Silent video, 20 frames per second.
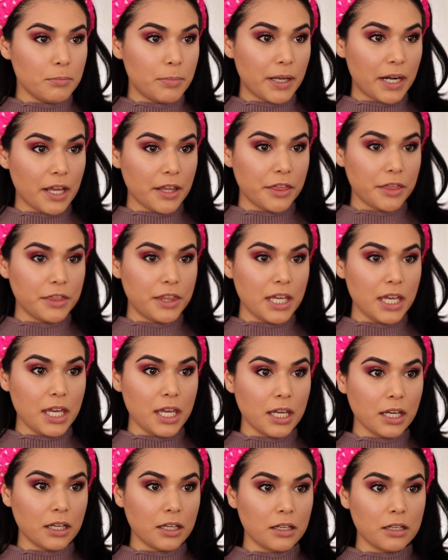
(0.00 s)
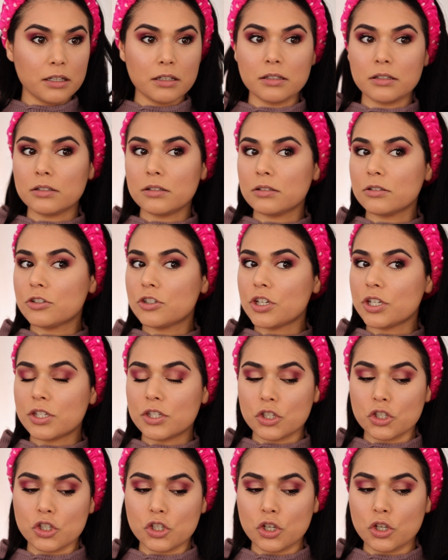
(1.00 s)
but I think
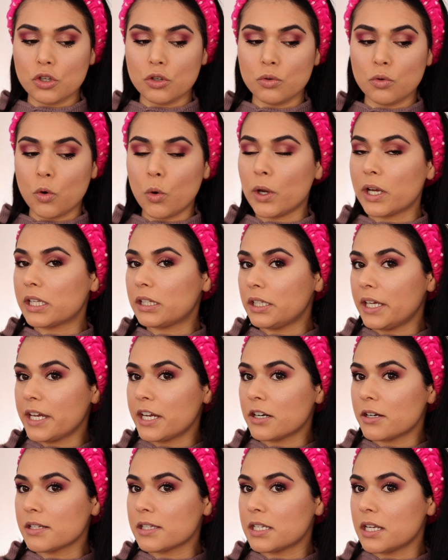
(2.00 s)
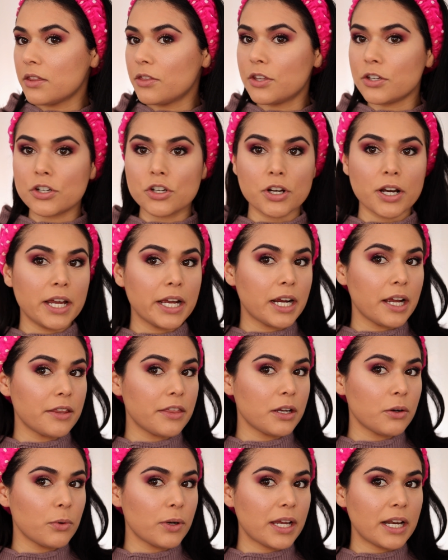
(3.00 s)
just two quick layers did the trick. I
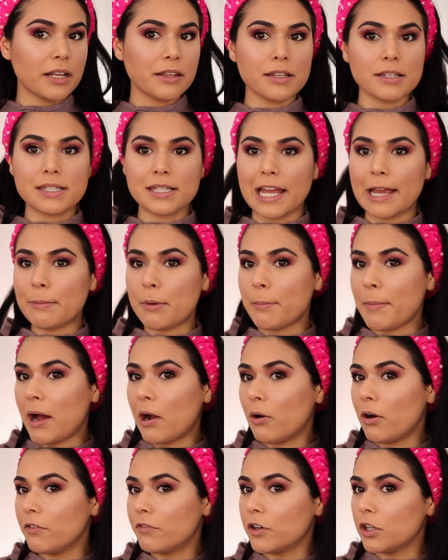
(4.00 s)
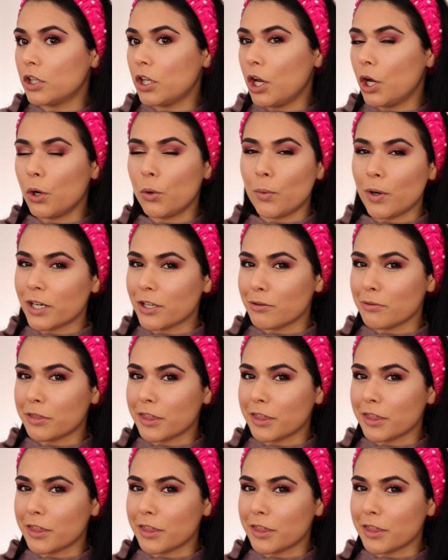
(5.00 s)
think we're getting the same amount of glow. What do you